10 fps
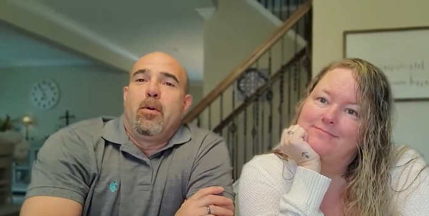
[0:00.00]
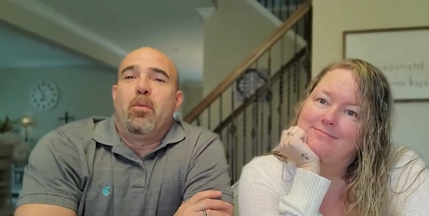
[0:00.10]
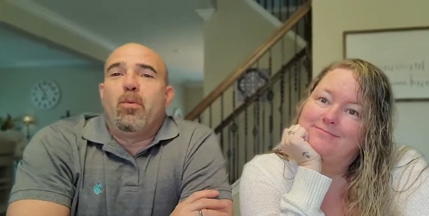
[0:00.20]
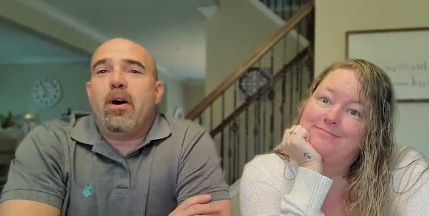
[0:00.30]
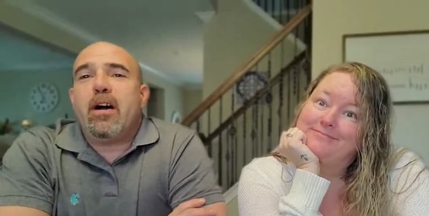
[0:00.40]

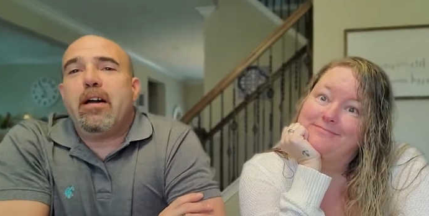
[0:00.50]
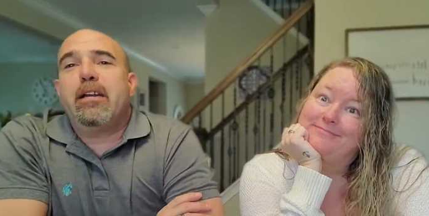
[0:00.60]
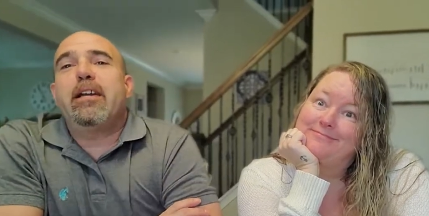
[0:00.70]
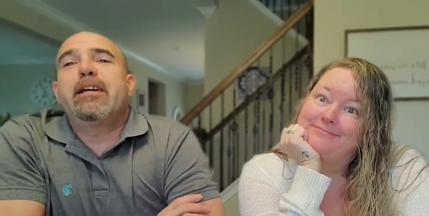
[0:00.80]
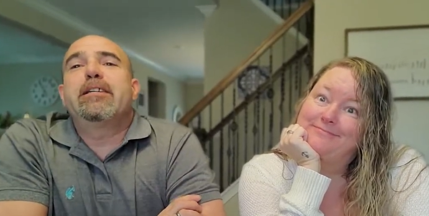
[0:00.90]

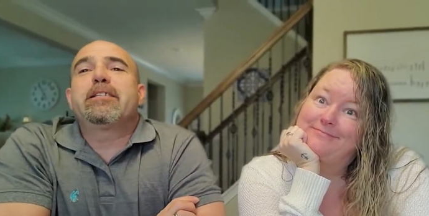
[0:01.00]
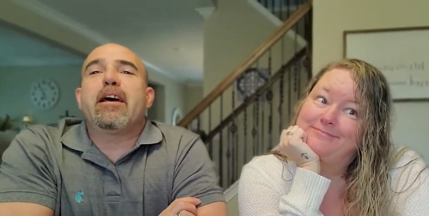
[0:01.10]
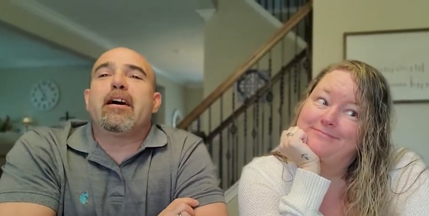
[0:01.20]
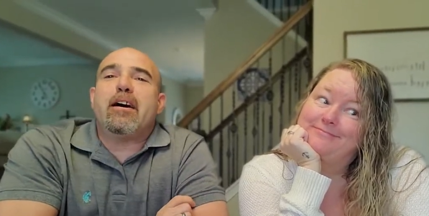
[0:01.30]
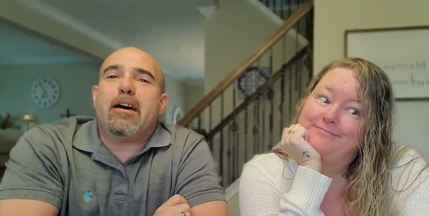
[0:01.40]
Speaker 1: What is
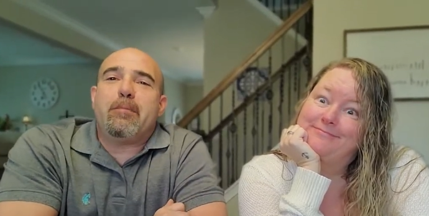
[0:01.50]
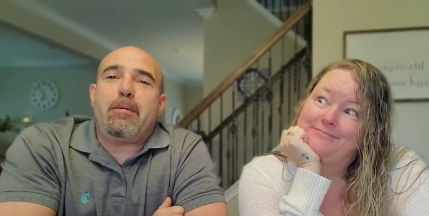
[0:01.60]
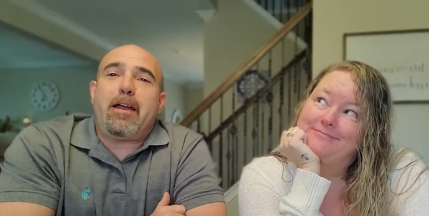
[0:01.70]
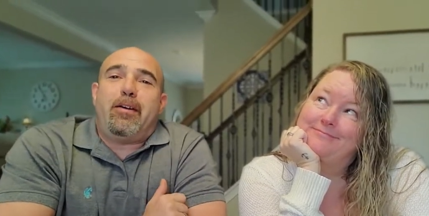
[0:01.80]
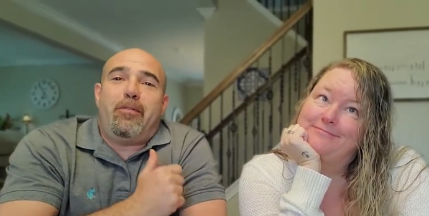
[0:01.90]

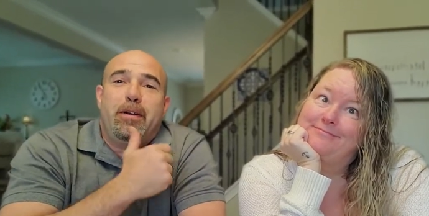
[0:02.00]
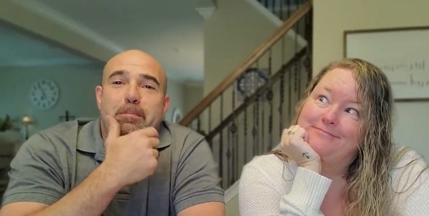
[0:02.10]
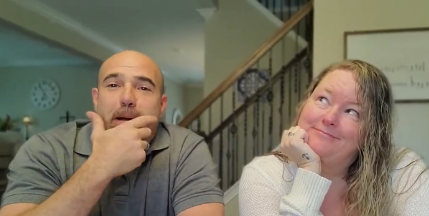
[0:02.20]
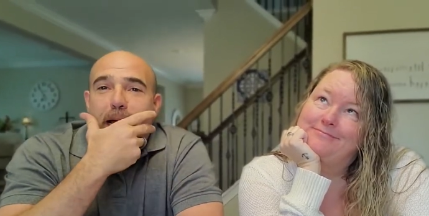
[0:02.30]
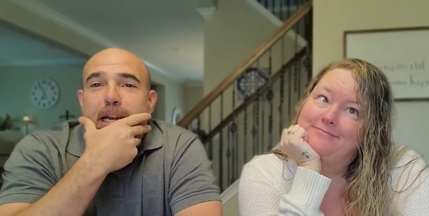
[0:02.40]
up,
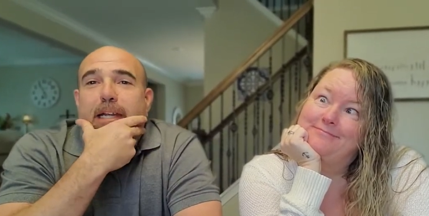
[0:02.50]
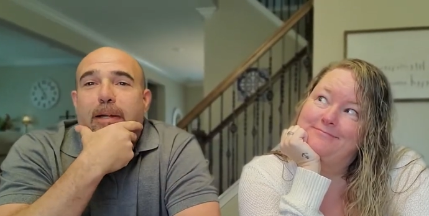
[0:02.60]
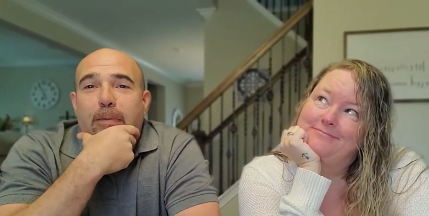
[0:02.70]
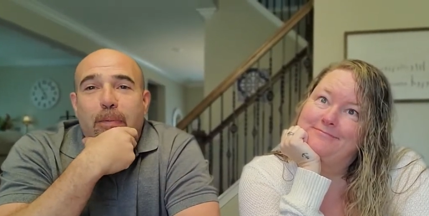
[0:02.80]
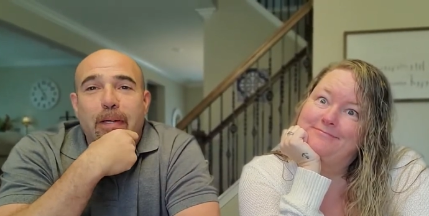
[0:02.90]

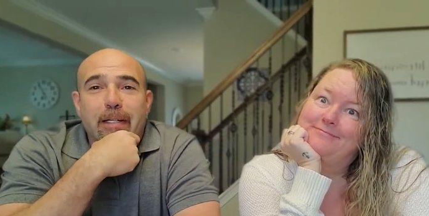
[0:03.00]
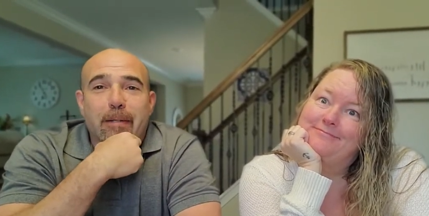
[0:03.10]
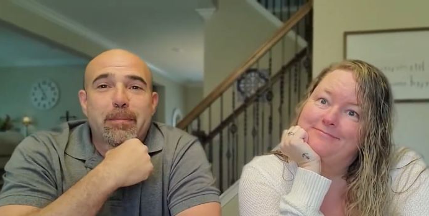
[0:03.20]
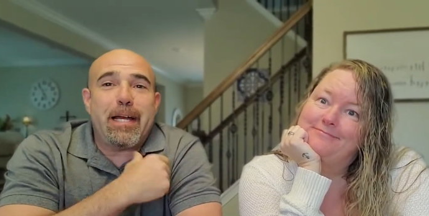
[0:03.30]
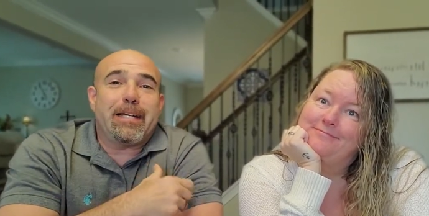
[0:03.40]
everybody? We
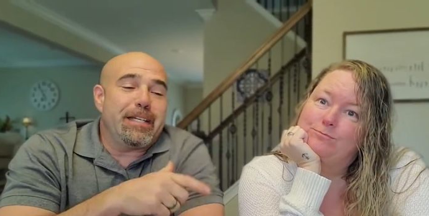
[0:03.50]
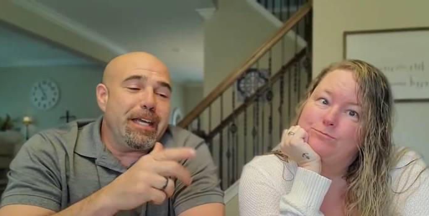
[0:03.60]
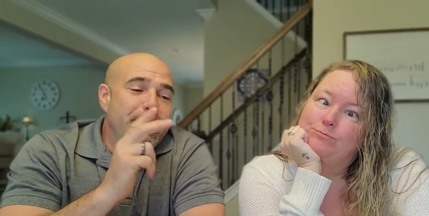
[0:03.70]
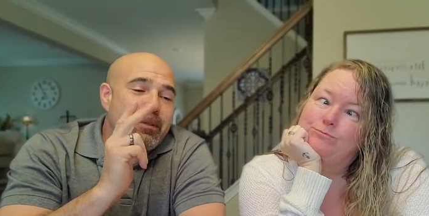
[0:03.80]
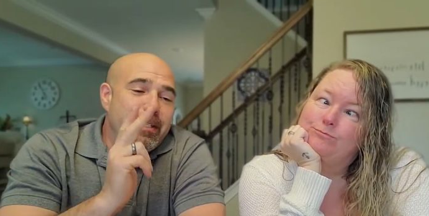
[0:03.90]
are back
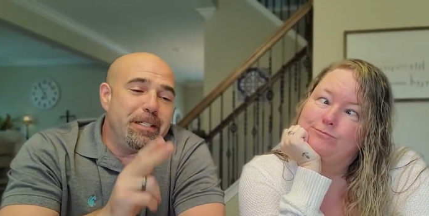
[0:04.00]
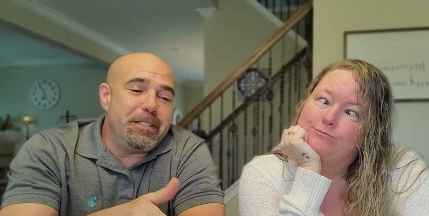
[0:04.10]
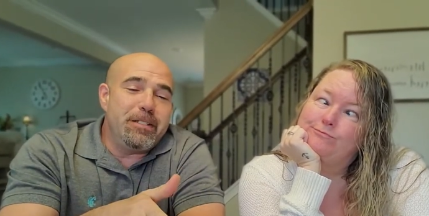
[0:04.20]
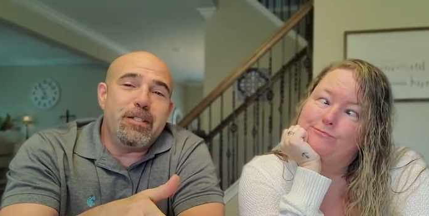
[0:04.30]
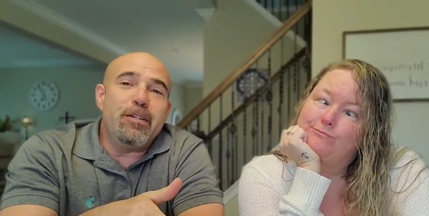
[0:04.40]
again with a
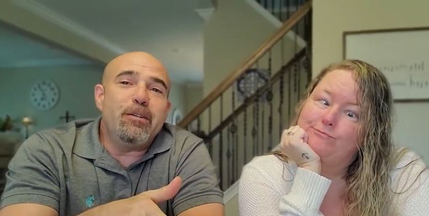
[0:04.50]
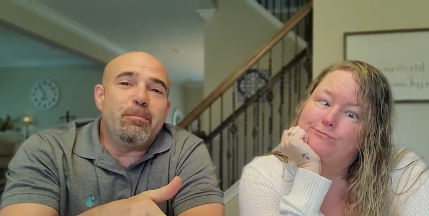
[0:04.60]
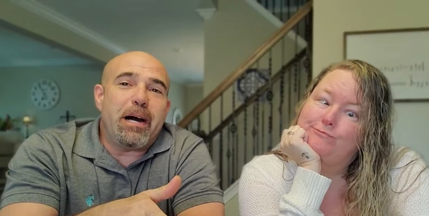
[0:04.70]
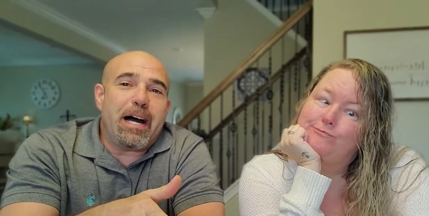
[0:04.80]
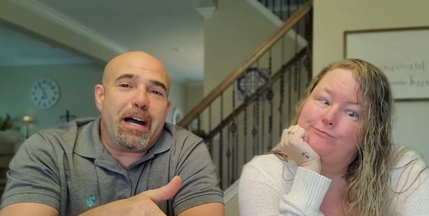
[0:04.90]

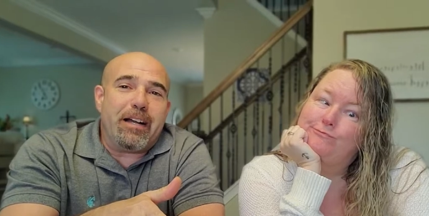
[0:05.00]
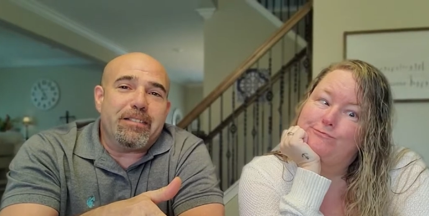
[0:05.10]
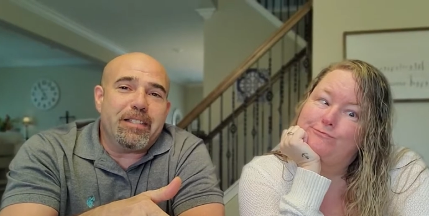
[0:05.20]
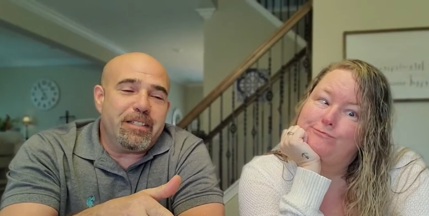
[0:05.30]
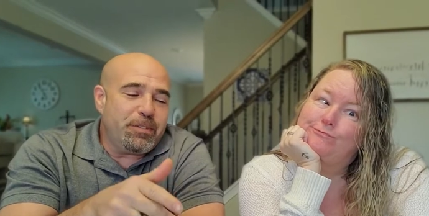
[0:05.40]
new
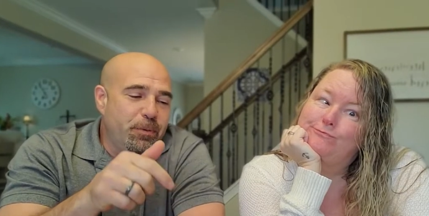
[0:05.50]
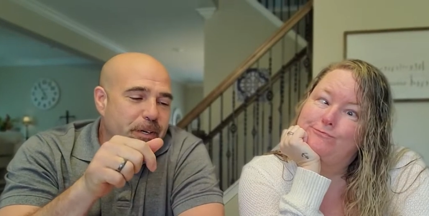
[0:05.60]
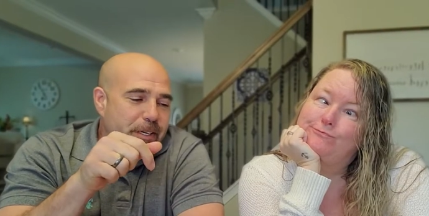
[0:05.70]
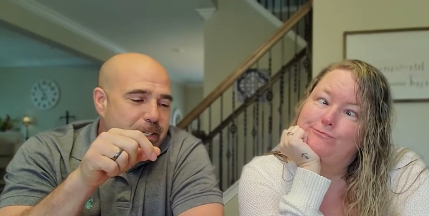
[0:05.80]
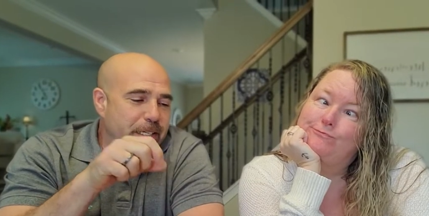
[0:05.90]
box. This
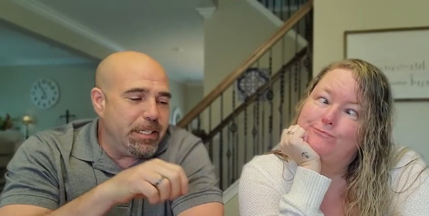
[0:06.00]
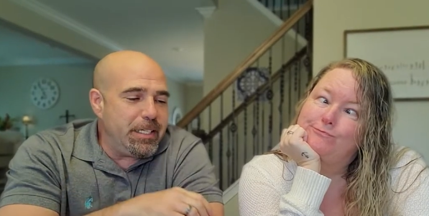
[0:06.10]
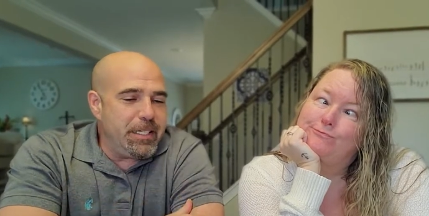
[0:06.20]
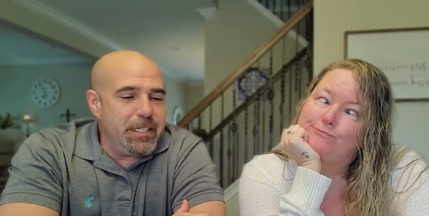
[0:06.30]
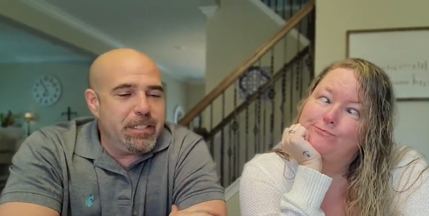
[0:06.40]
one
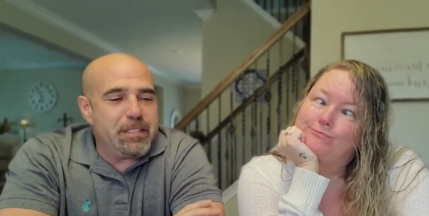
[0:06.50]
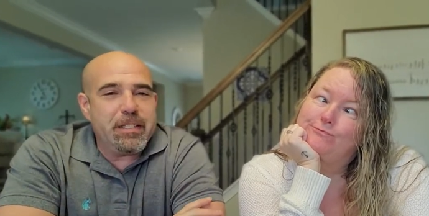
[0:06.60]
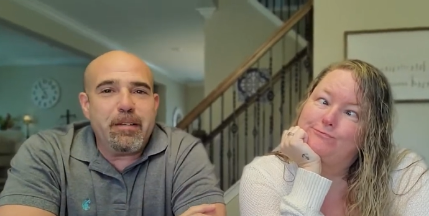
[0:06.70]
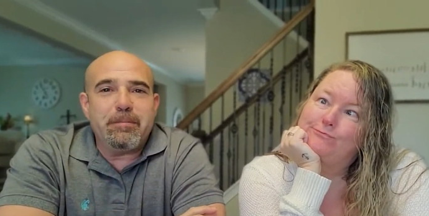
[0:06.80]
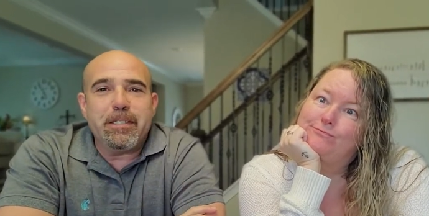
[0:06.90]
is
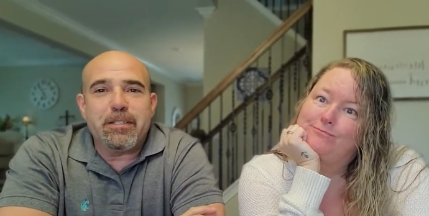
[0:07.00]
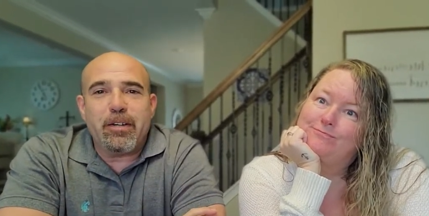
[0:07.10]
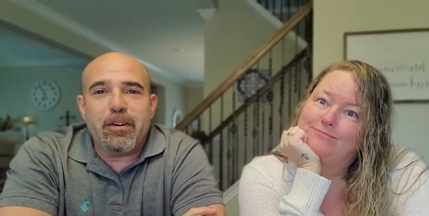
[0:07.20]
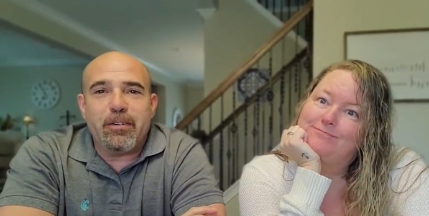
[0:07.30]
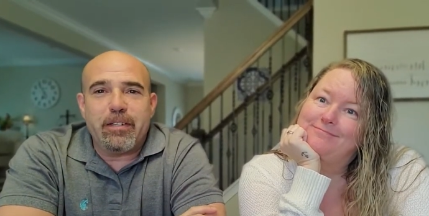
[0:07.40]
something
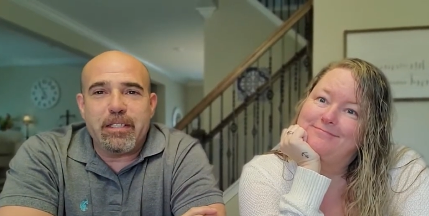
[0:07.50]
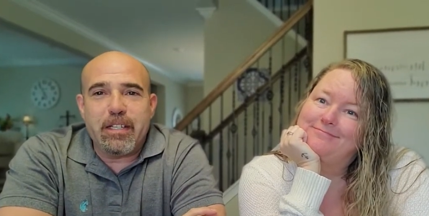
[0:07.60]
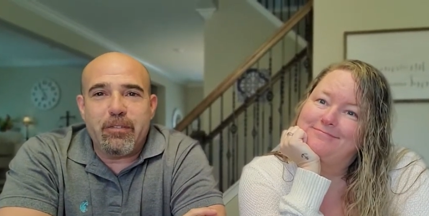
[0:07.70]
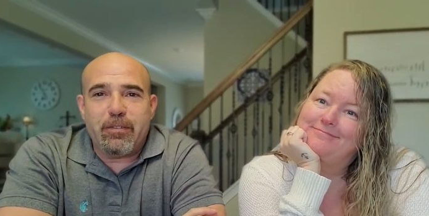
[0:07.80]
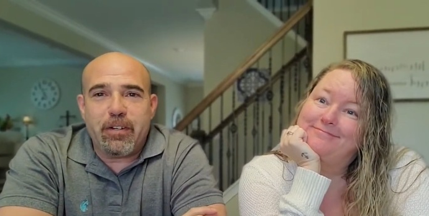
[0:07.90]
totally
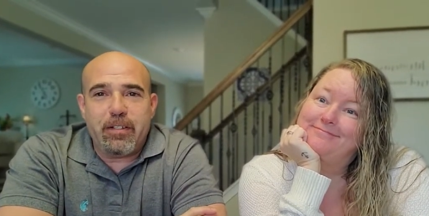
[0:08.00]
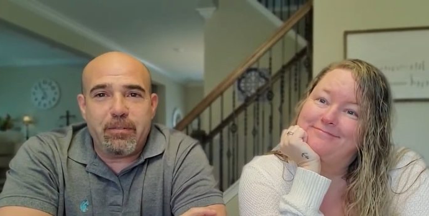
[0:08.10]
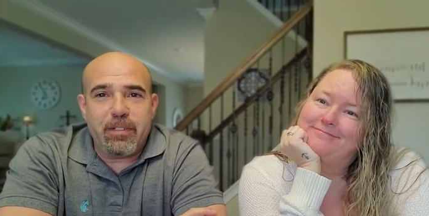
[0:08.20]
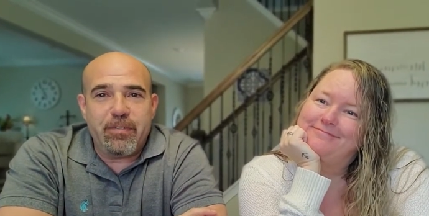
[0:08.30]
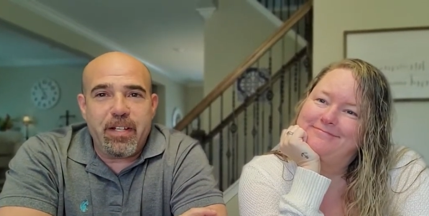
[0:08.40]

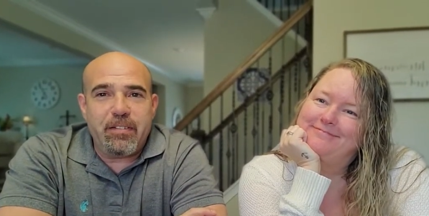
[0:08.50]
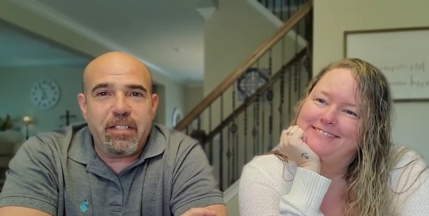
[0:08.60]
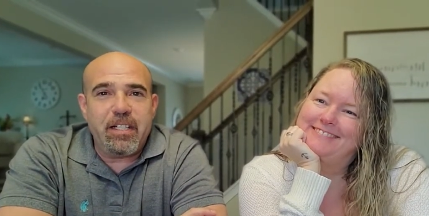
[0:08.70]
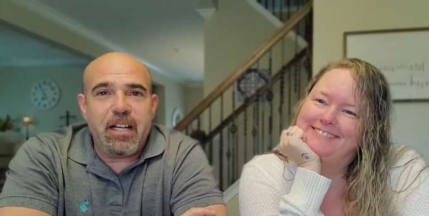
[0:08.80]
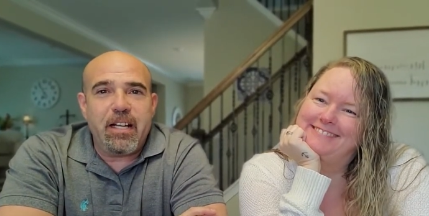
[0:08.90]
different. We
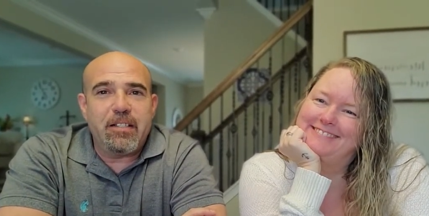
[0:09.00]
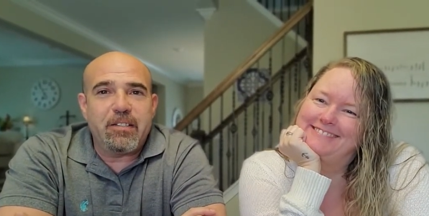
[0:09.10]
found it on